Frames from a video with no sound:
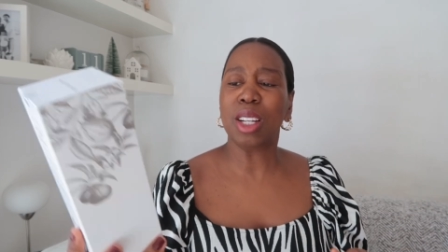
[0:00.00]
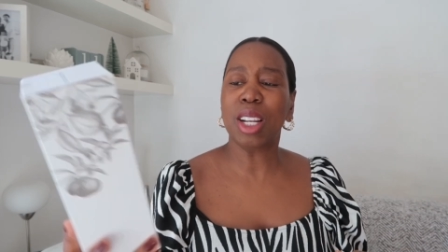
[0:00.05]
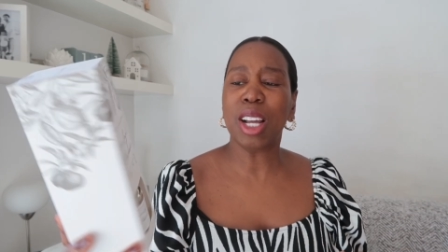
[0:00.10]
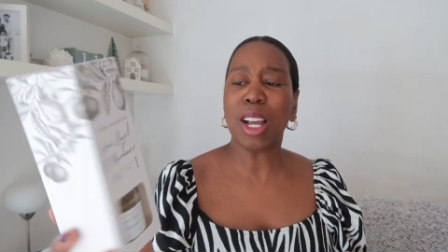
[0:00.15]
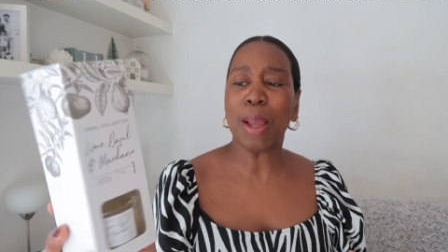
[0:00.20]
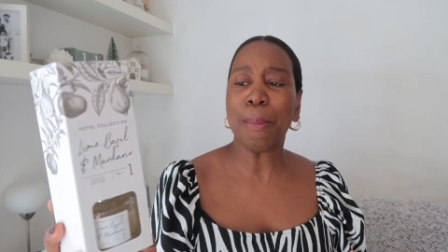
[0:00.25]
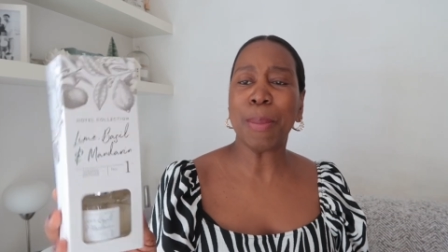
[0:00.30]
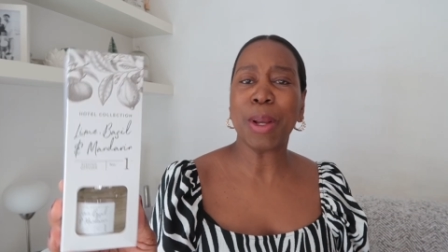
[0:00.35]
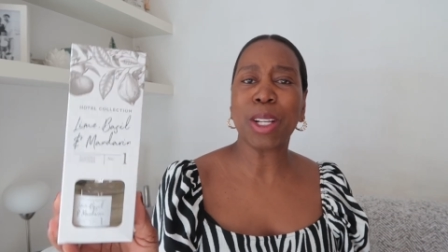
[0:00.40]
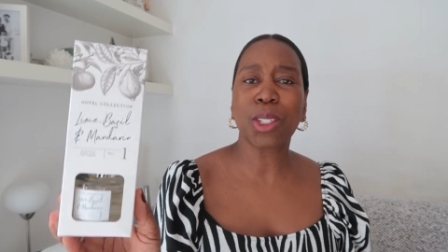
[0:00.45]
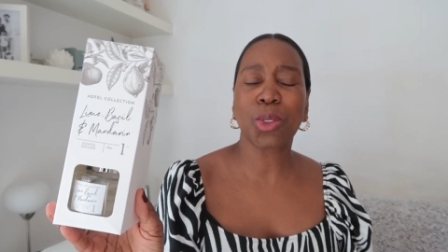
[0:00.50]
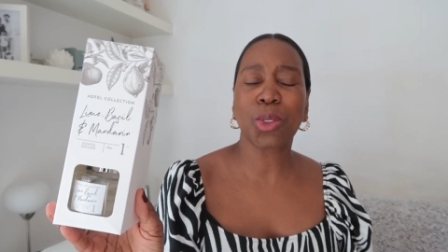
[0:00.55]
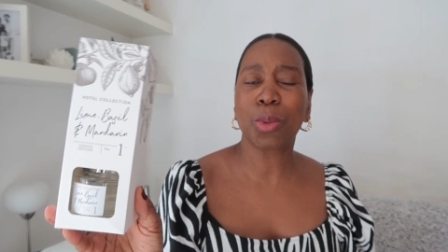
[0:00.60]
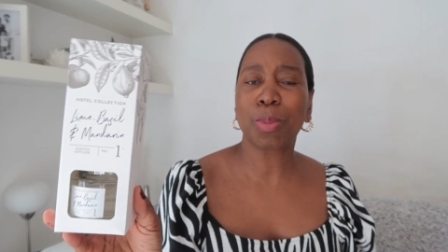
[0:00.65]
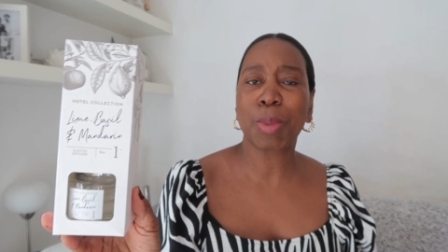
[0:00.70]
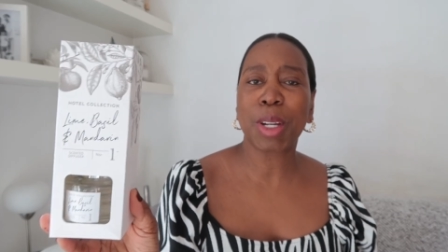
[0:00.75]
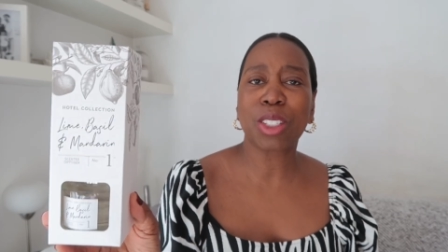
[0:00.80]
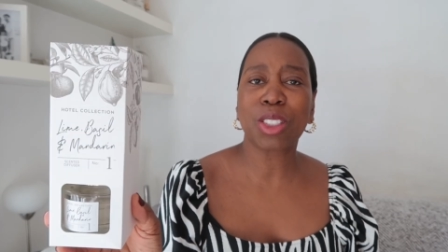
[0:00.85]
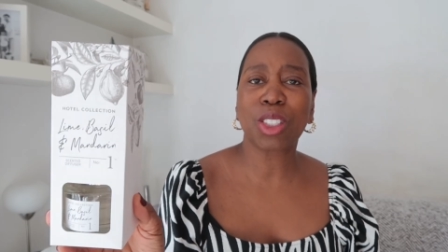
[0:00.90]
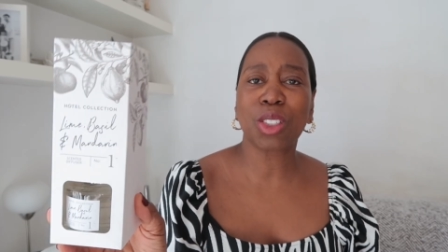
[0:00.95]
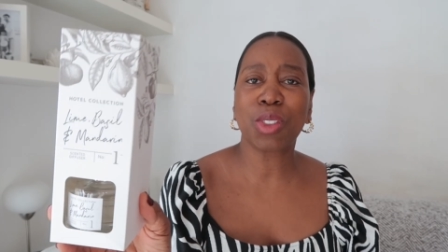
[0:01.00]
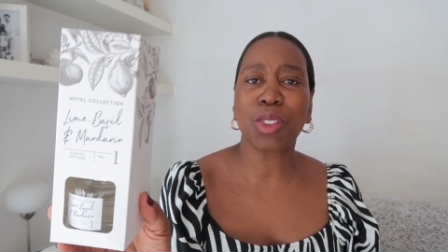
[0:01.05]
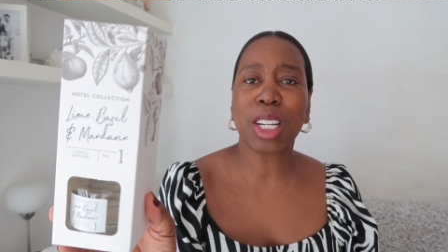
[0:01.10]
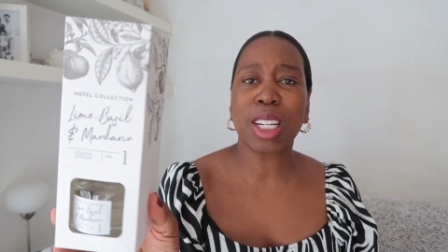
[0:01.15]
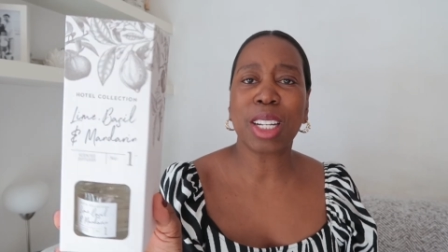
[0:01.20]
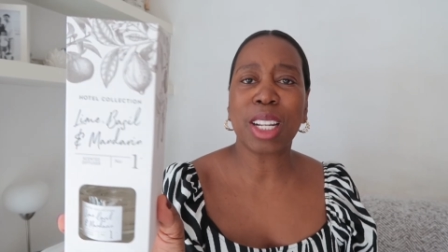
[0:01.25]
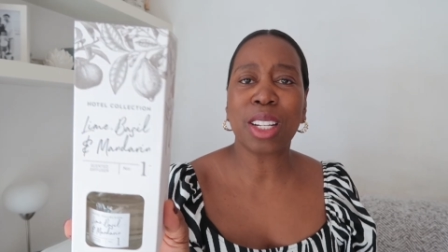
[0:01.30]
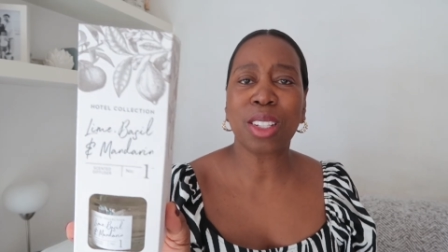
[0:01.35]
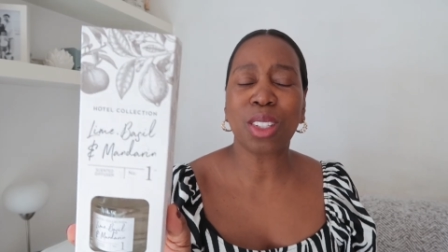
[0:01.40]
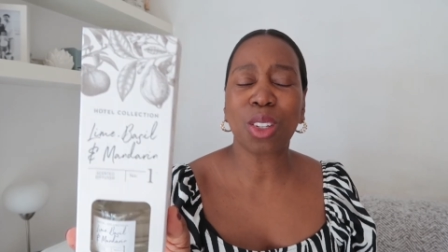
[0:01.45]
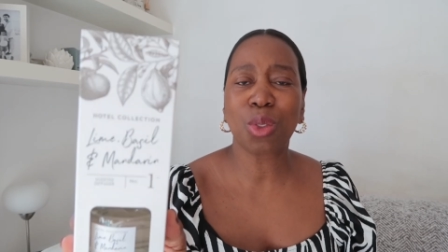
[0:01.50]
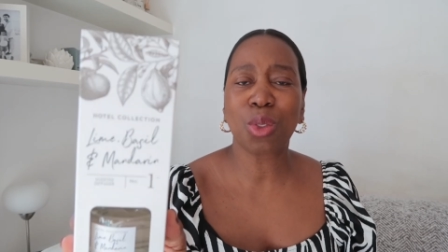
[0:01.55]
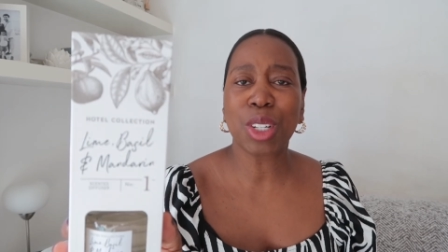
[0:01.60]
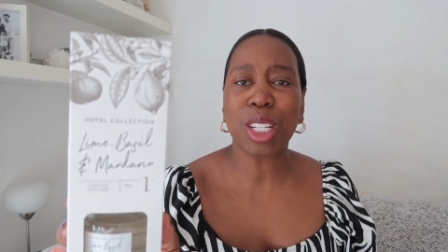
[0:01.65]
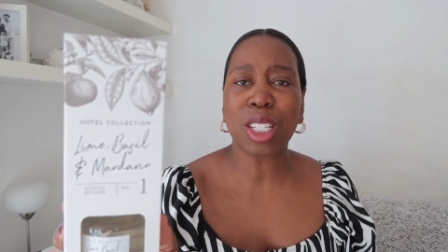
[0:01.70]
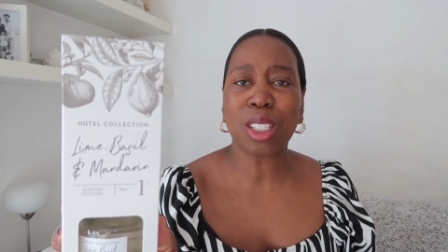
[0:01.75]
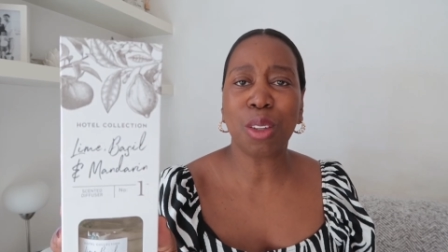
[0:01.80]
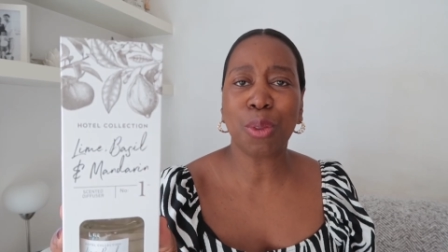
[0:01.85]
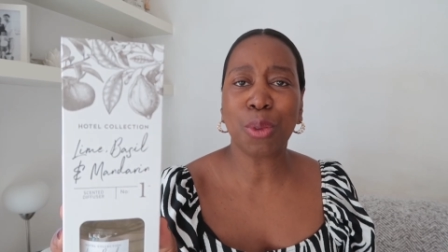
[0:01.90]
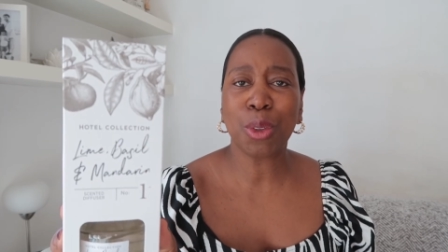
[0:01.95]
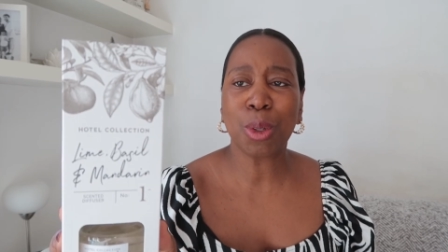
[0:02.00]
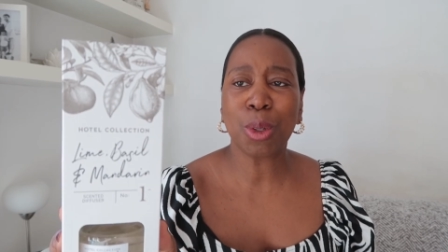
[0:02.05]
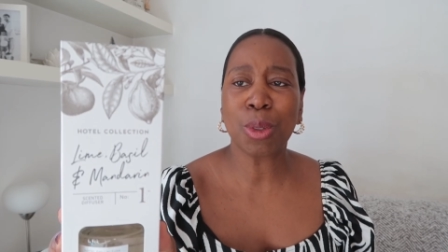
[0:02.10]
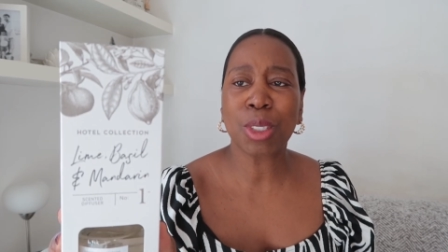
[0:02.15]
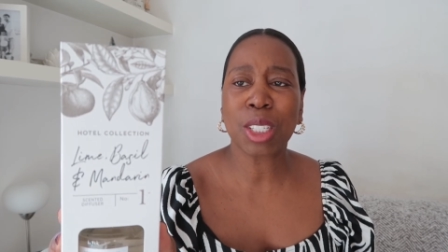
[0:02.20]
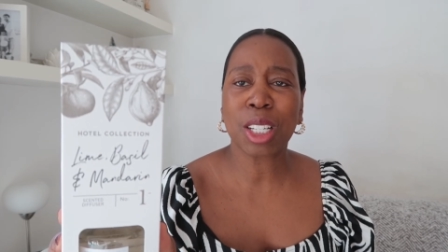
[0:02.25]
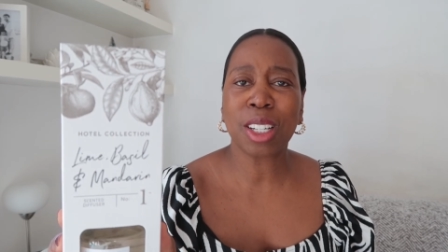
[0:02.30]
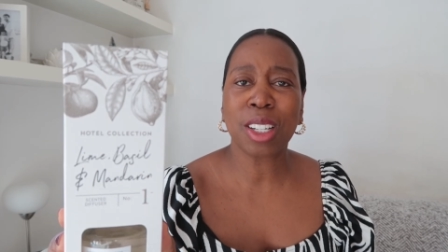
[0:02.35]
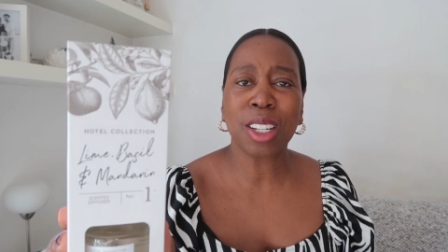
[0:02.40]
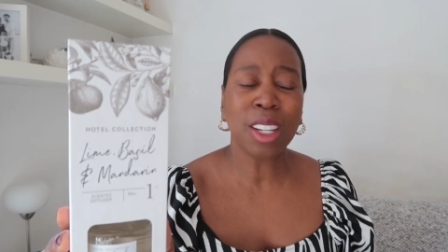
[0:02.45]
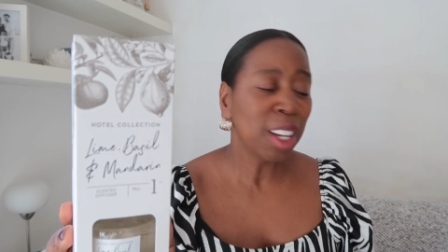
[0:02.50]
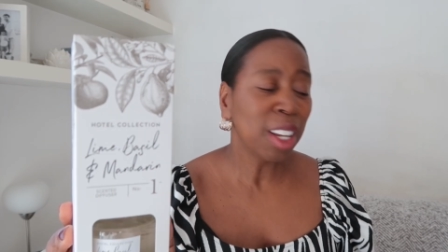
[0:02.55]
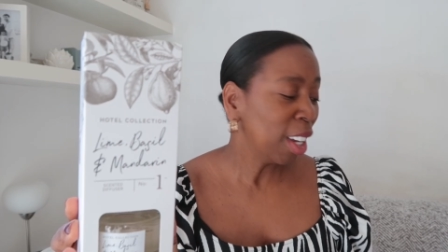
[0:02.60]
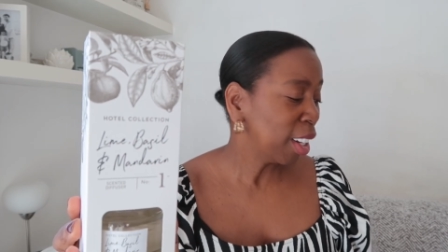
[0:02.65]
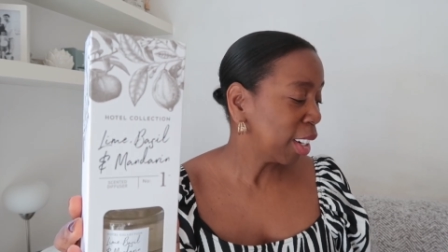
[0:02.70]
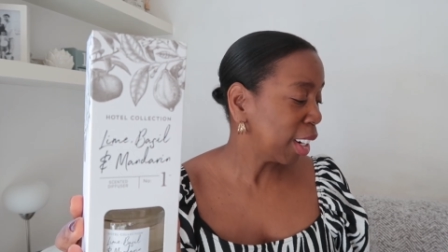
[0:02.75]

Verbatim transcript: lime basil mandarin in the reed diffuser.